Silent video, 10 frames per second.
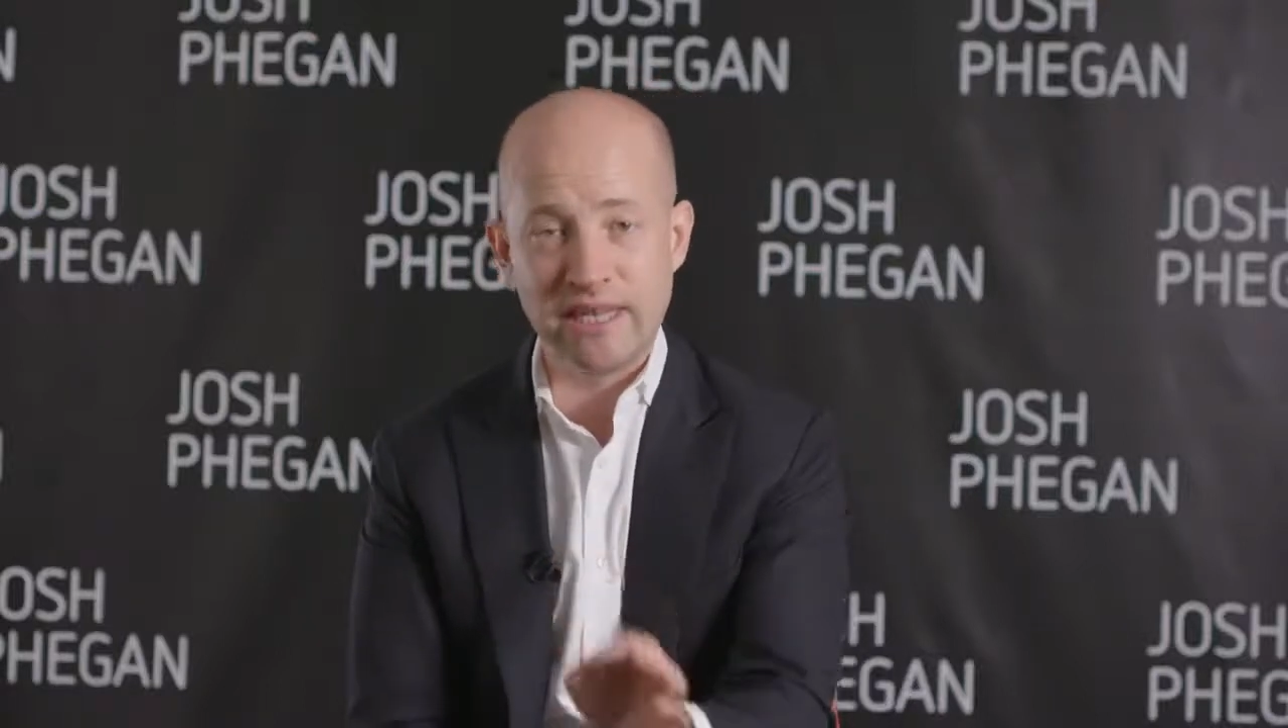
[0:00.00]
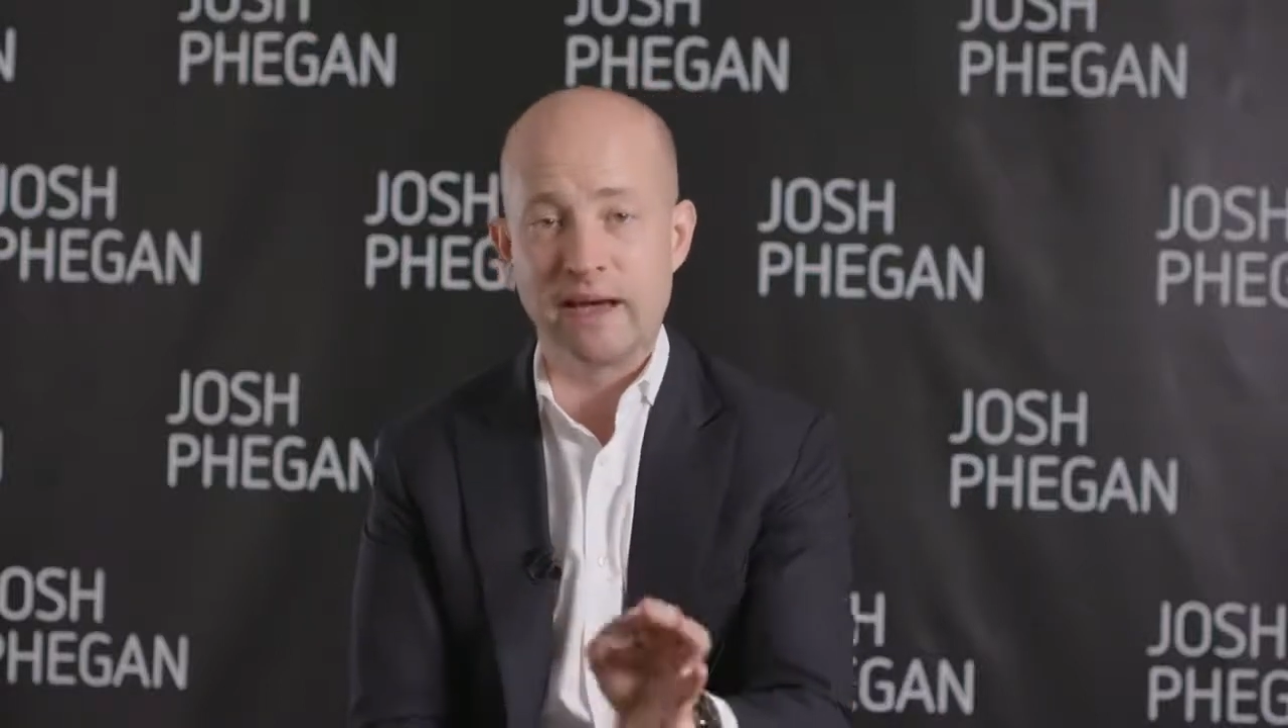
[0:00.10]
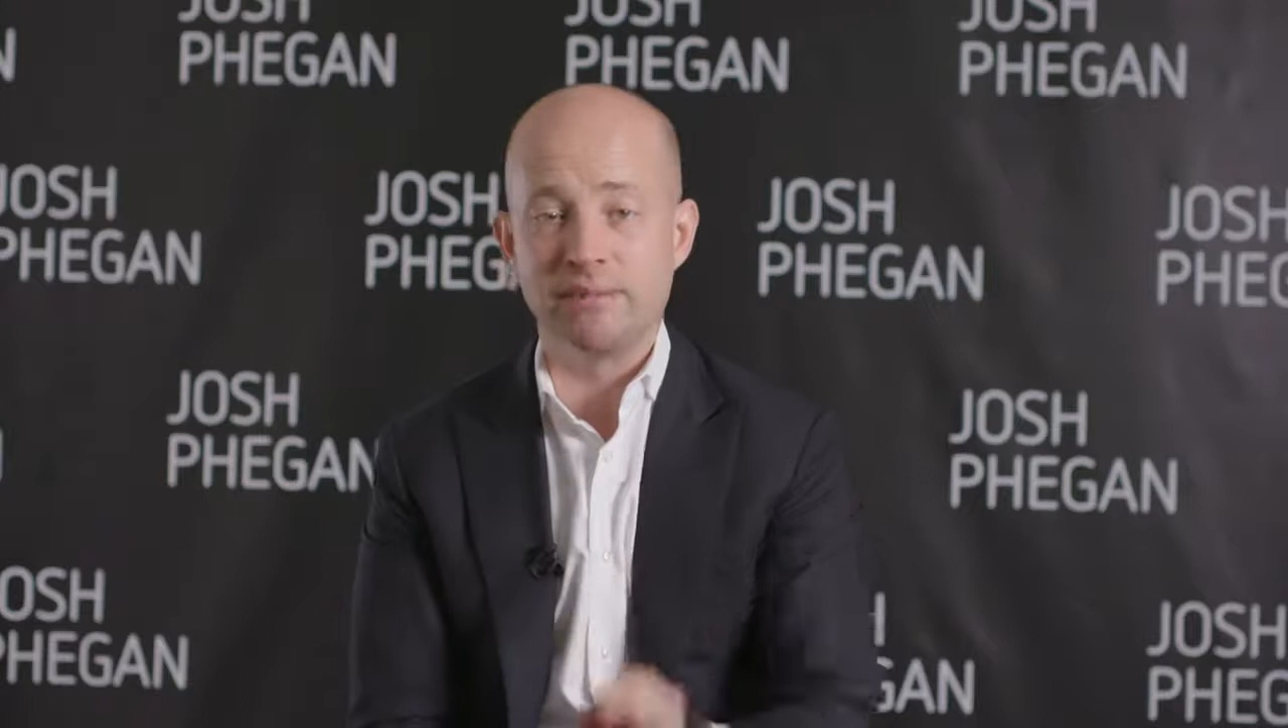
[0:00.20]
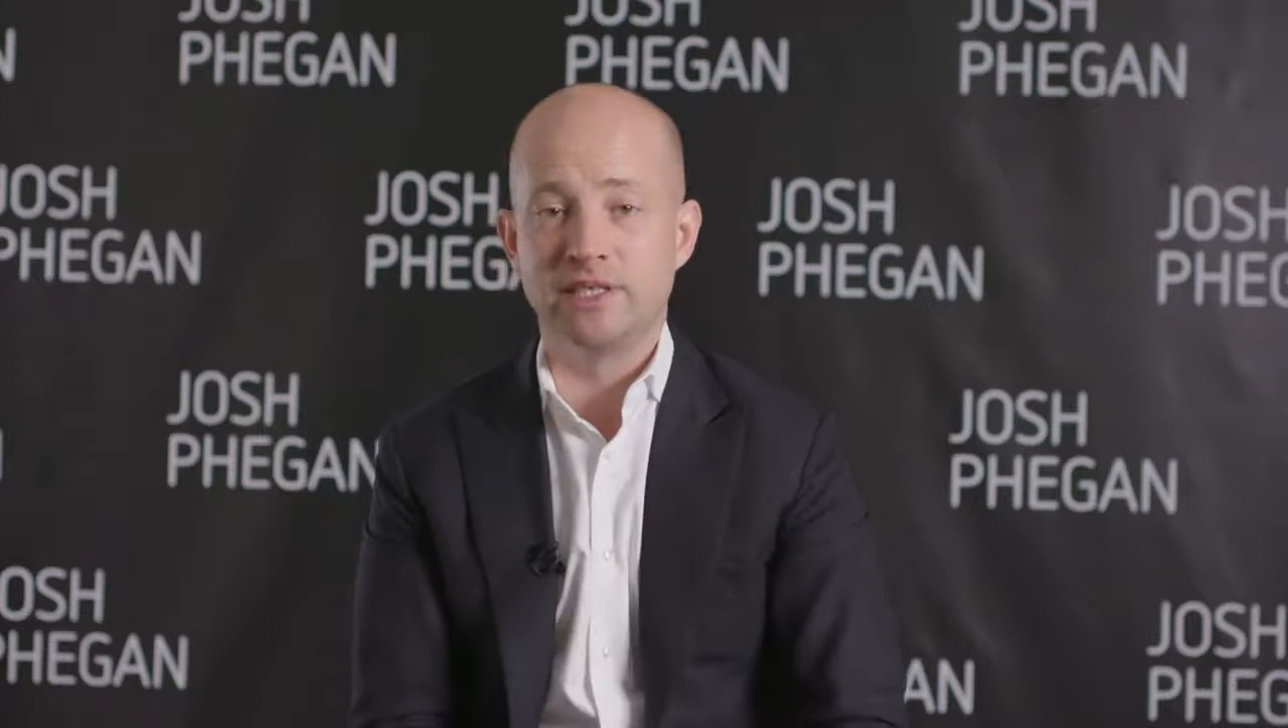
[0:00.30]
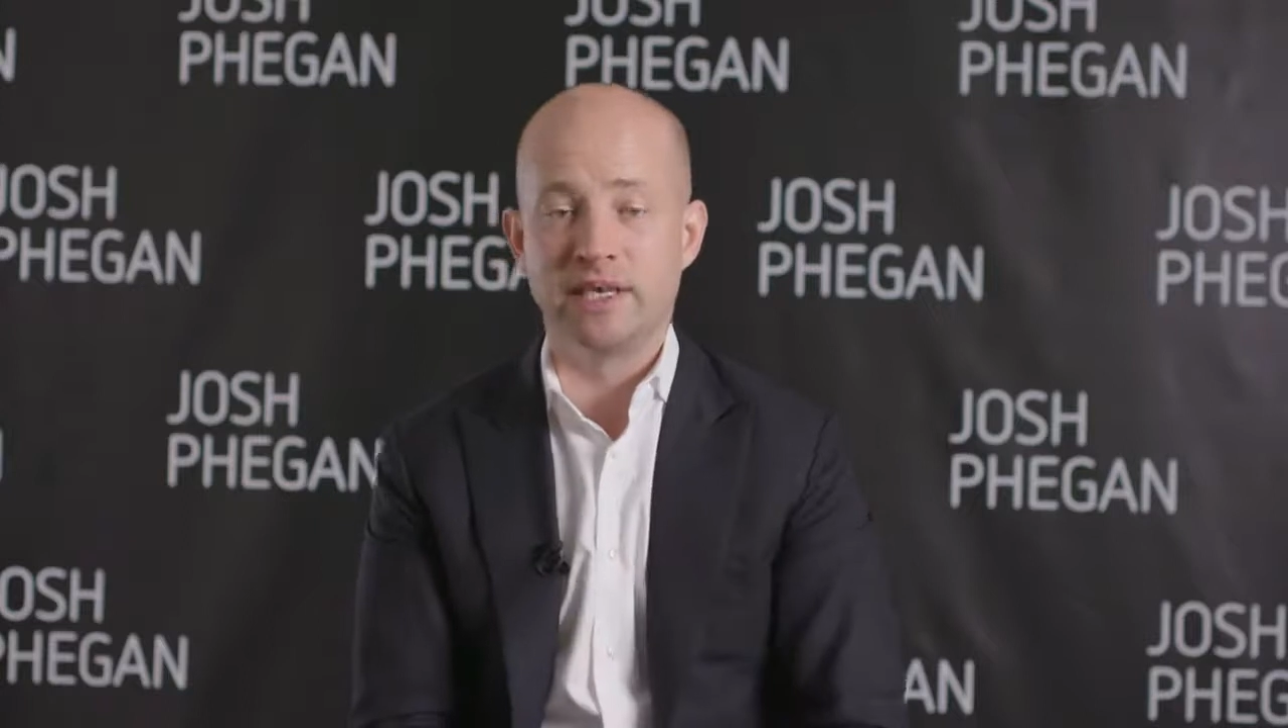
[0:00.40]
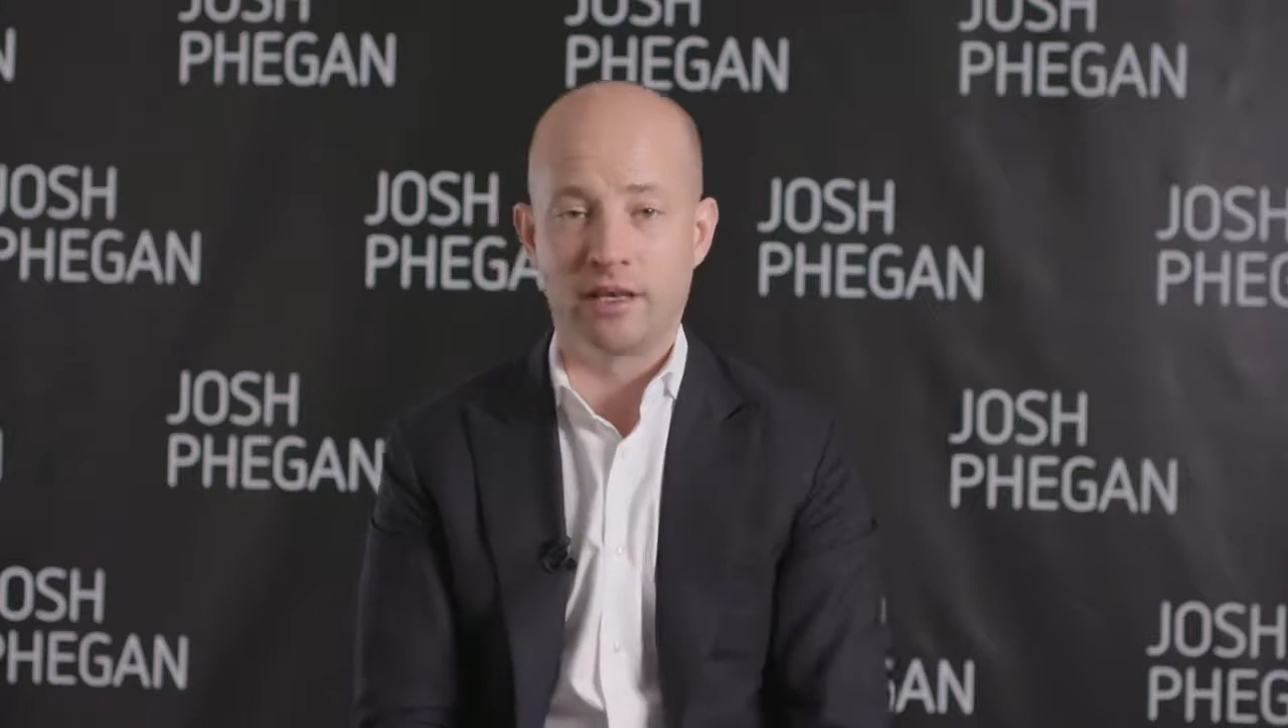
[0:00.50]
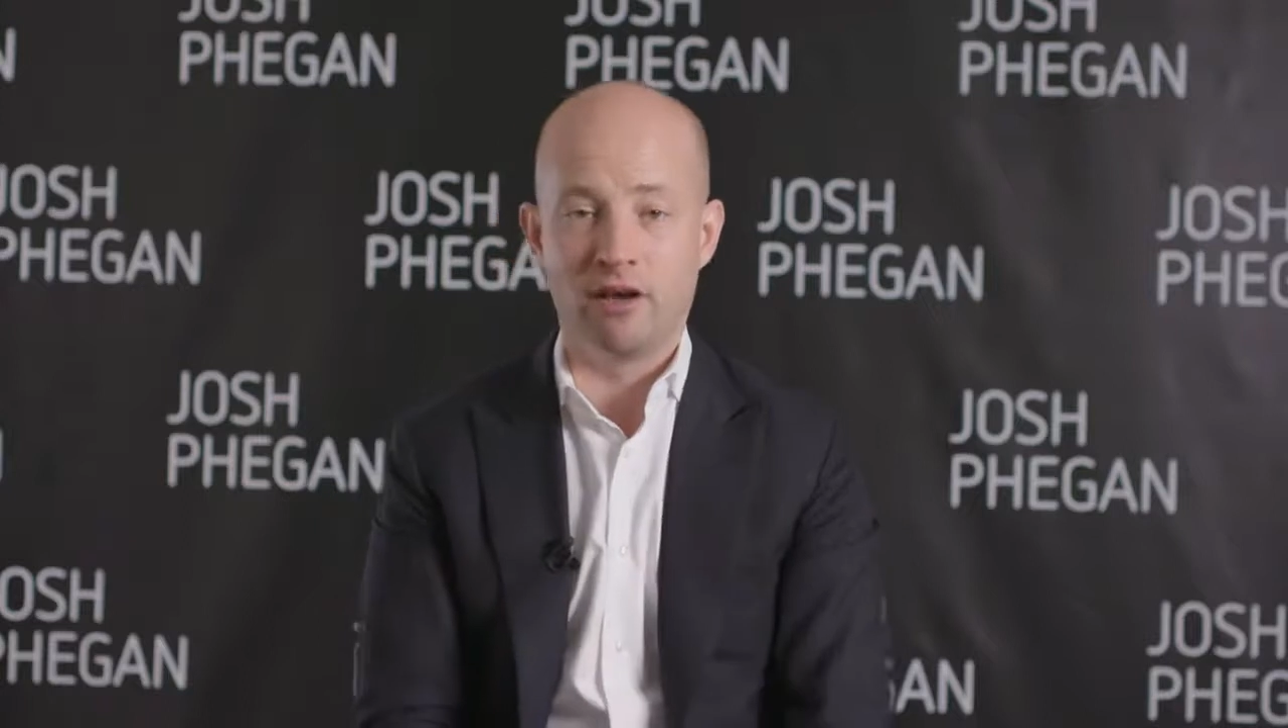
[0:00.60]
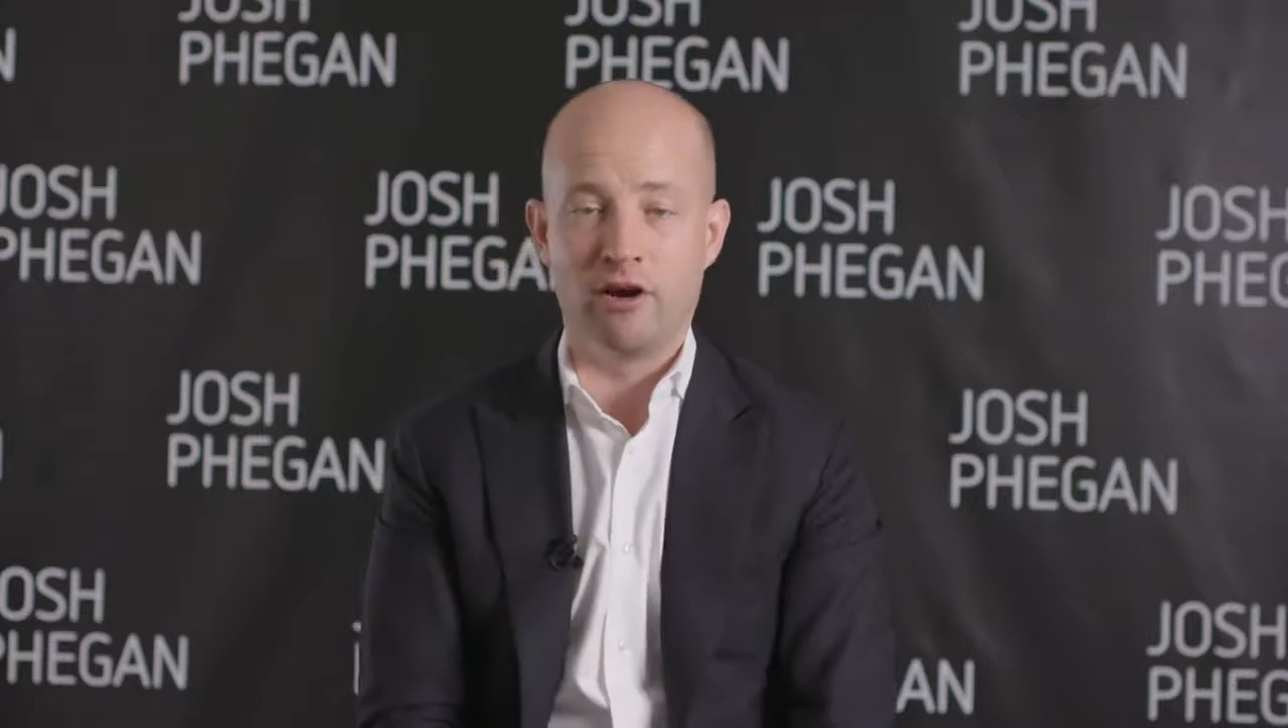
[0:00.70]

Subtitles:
that particular